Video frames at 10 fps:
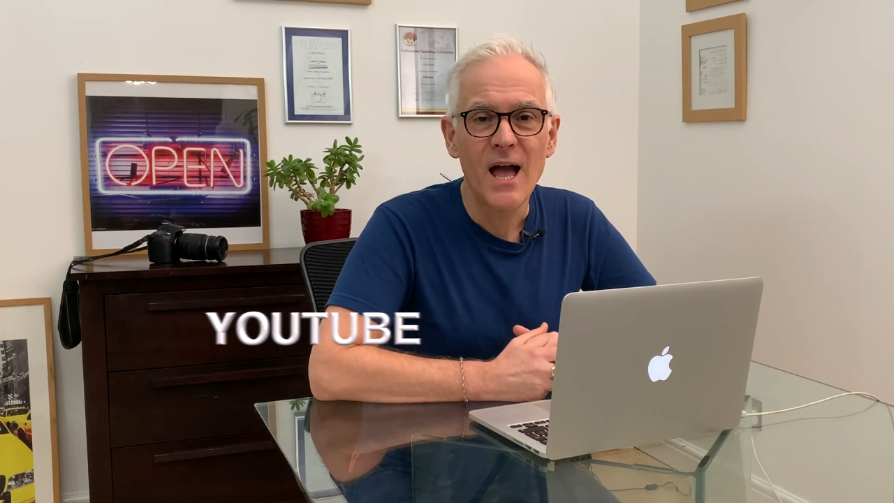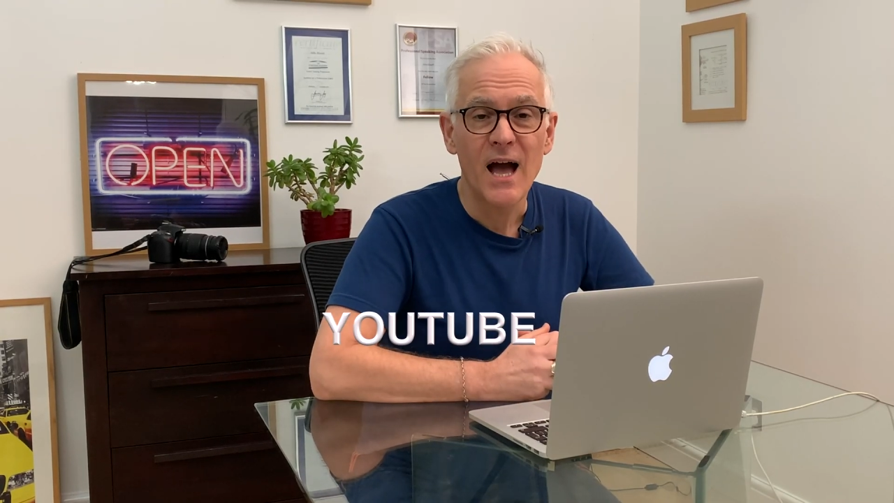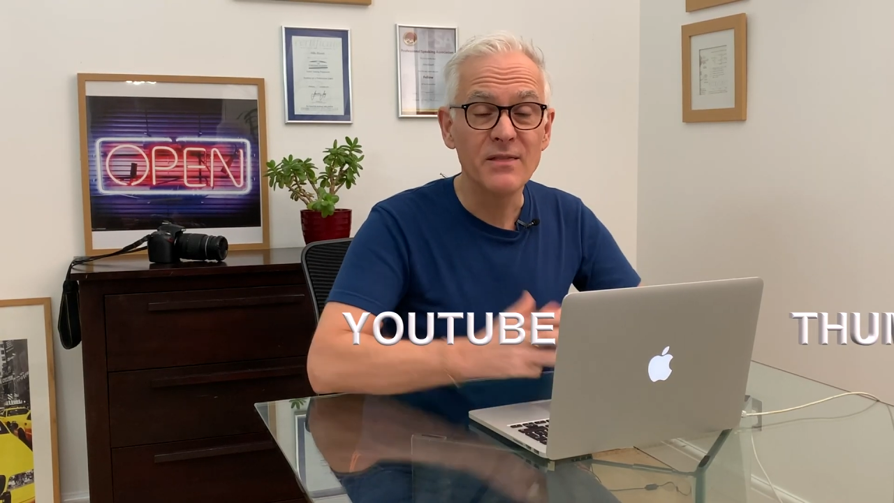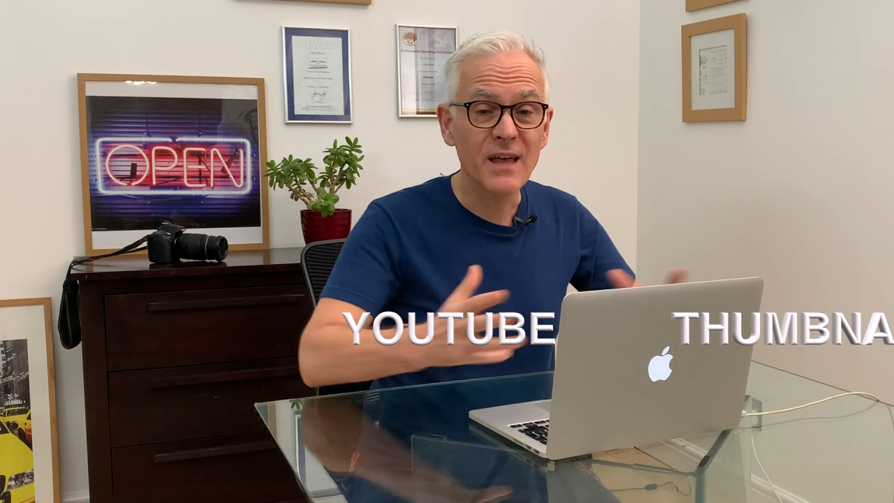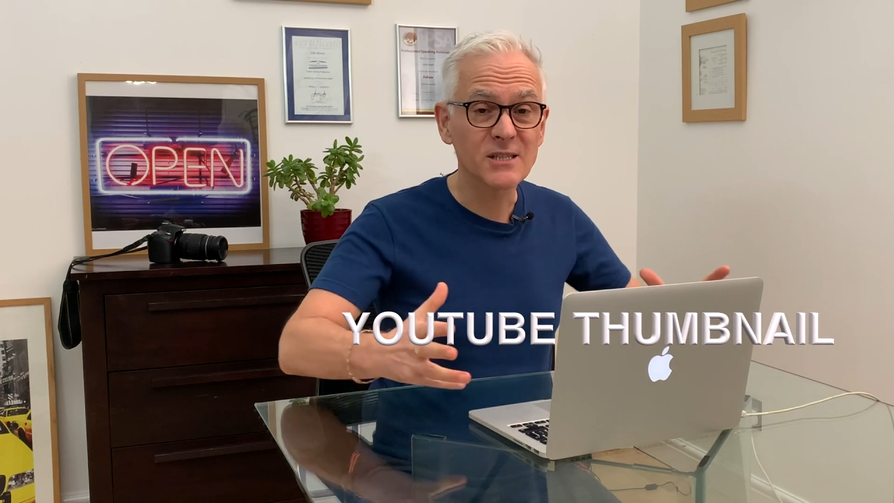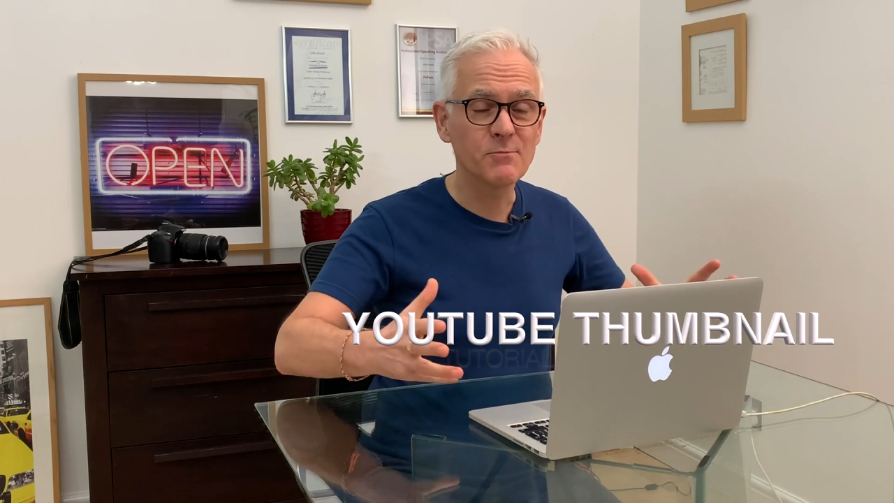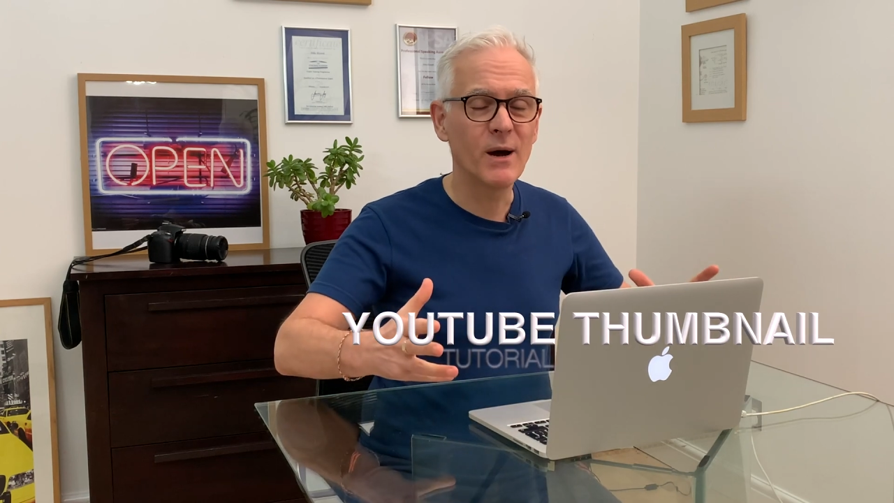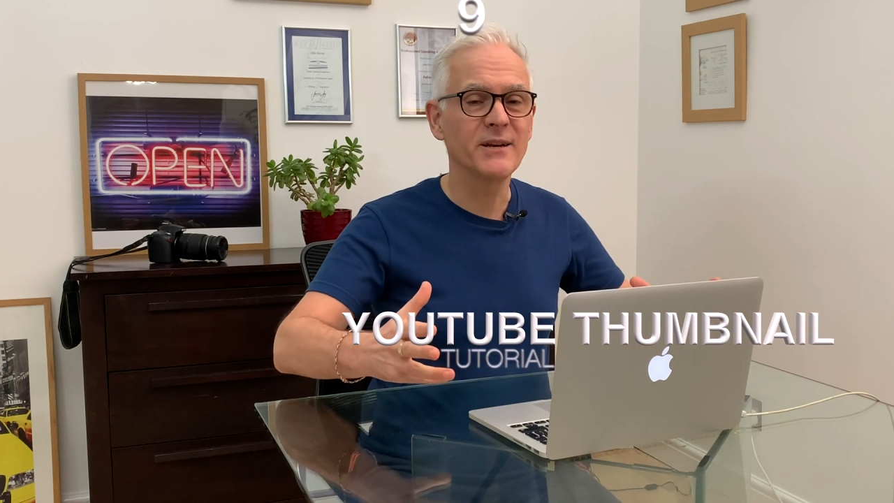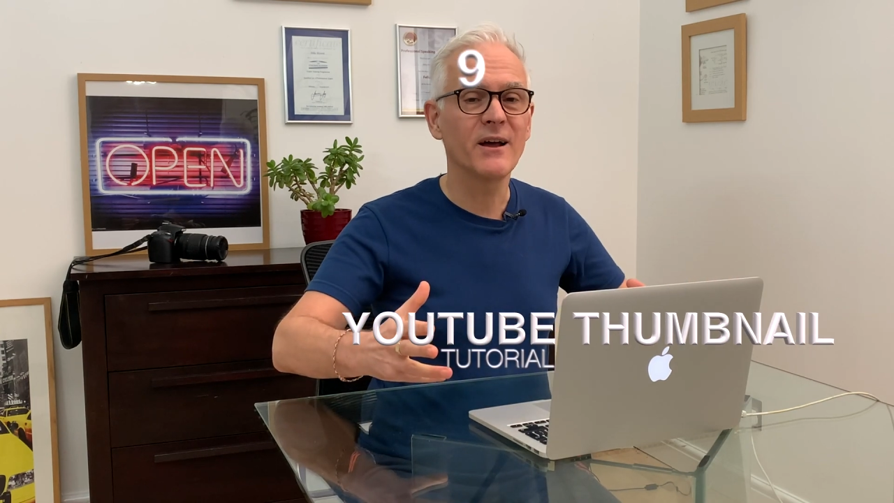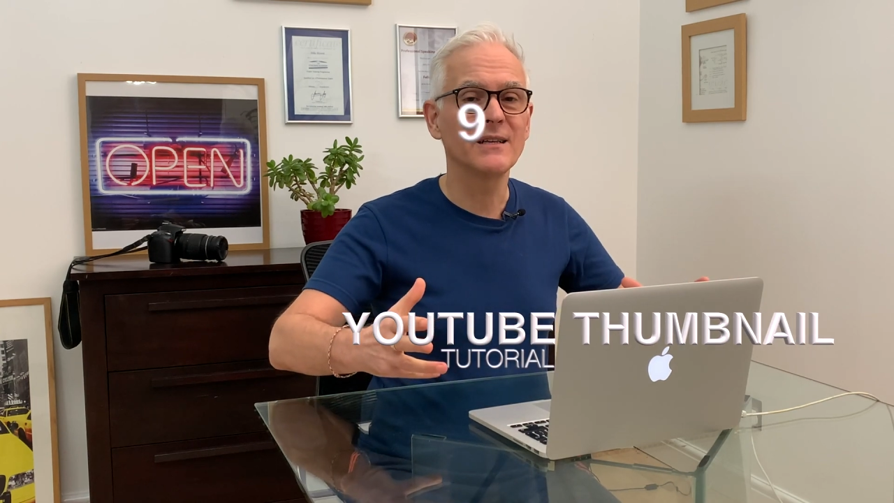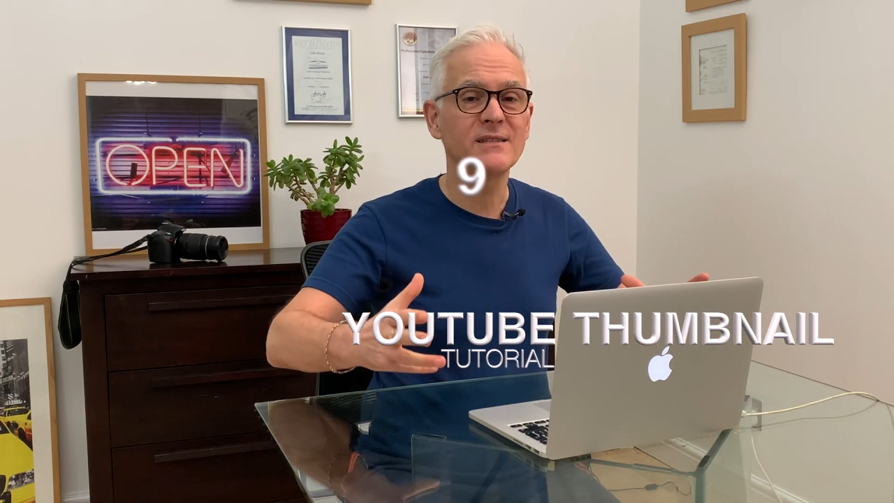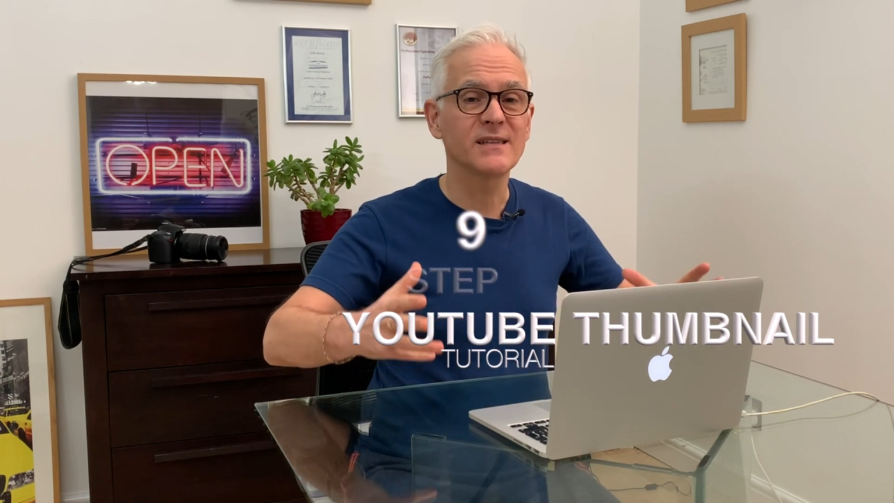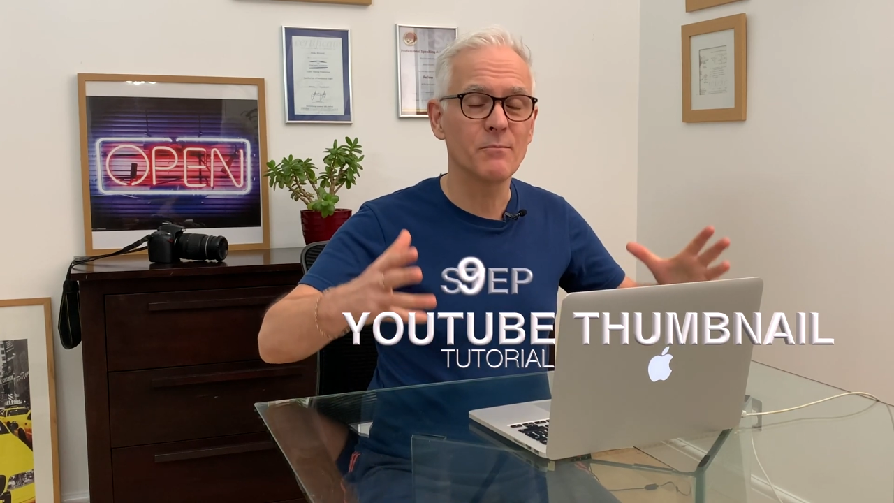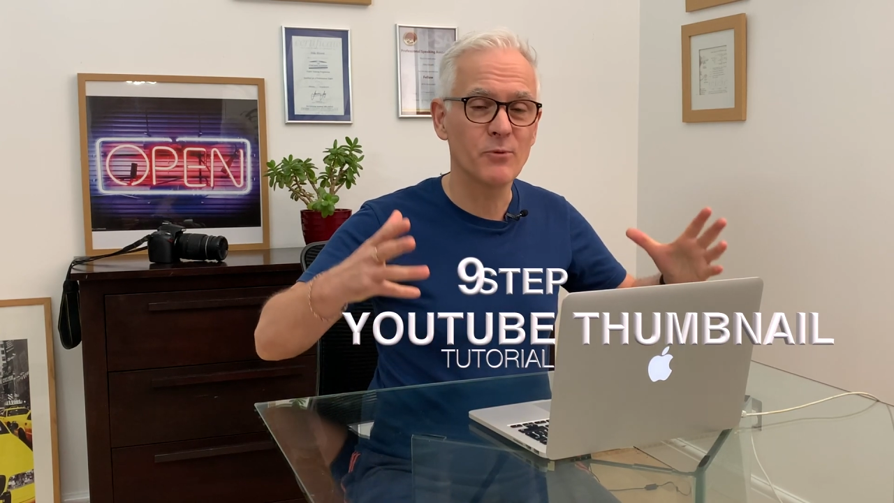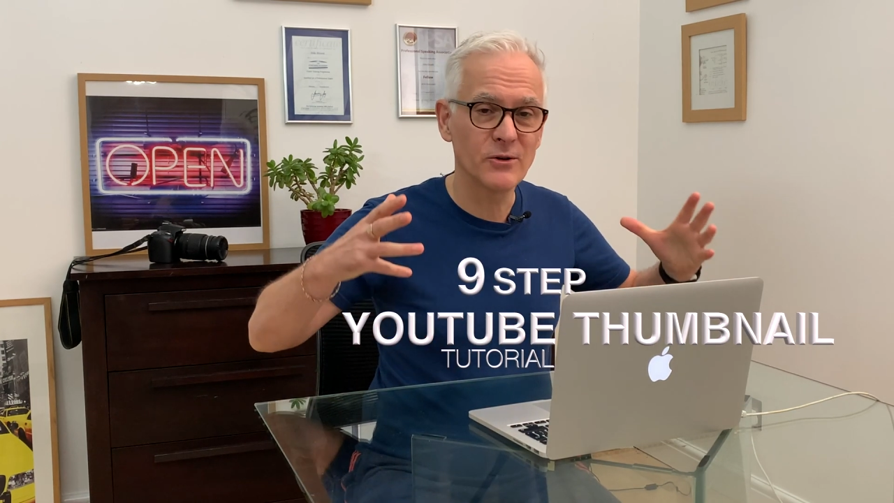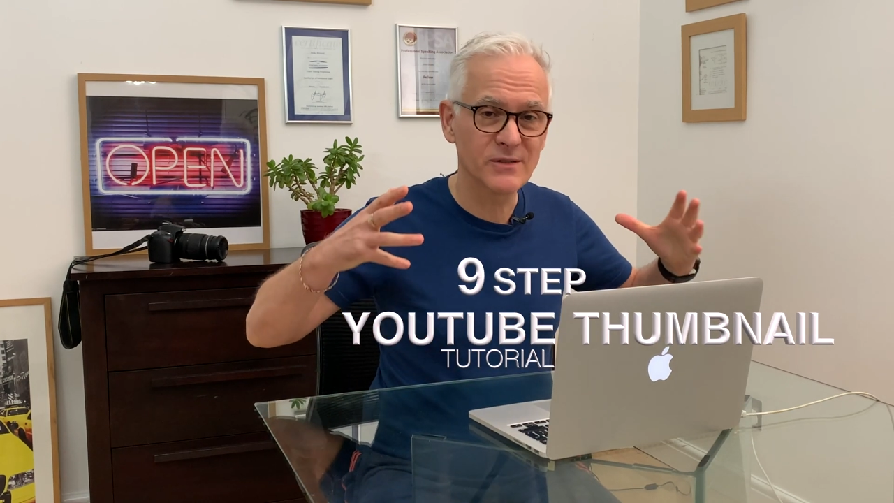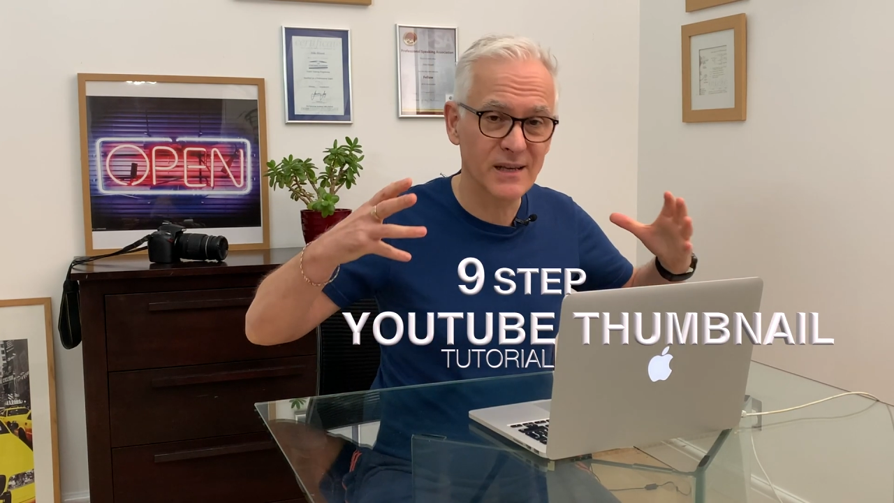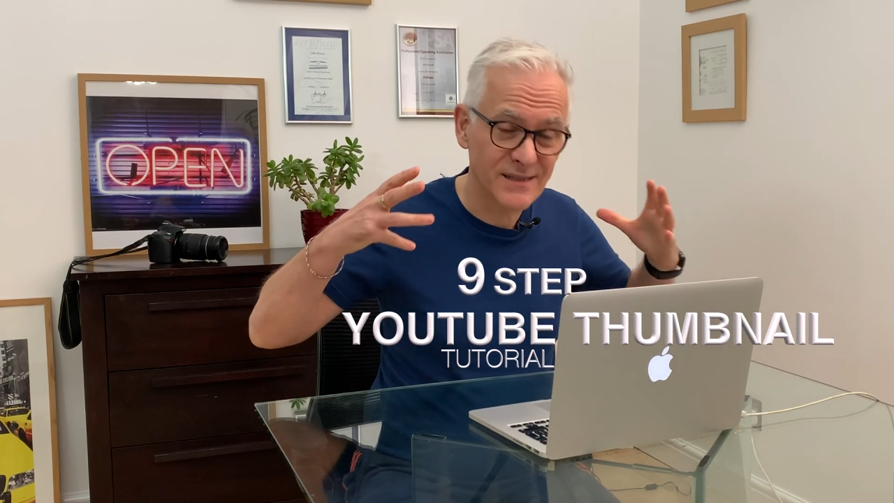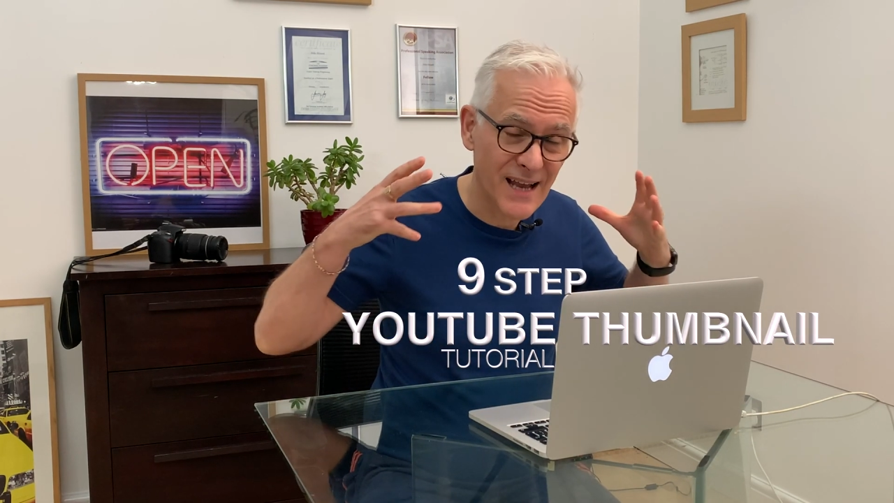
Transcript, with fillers: And that's my nine step process to